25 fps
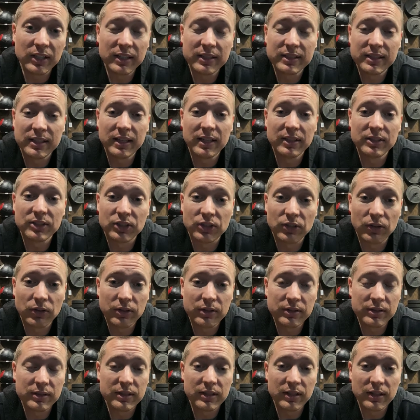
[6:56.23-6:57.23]
it's the
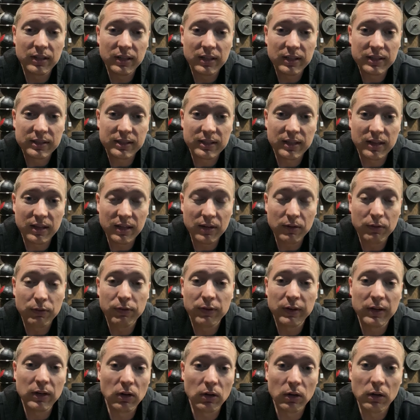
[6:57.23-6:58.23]
uncertainty, it's the
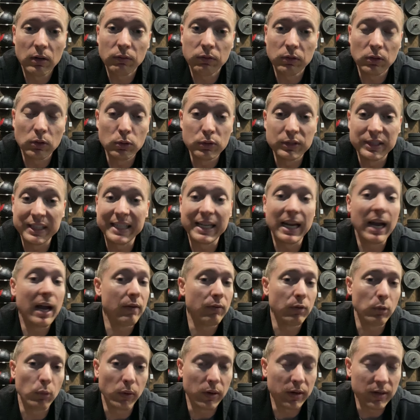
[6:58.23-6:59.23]
fear of losing
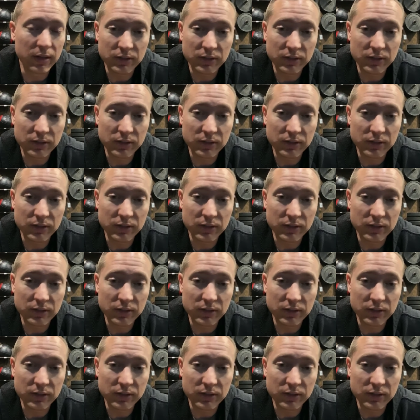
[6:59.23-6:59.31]
everyone.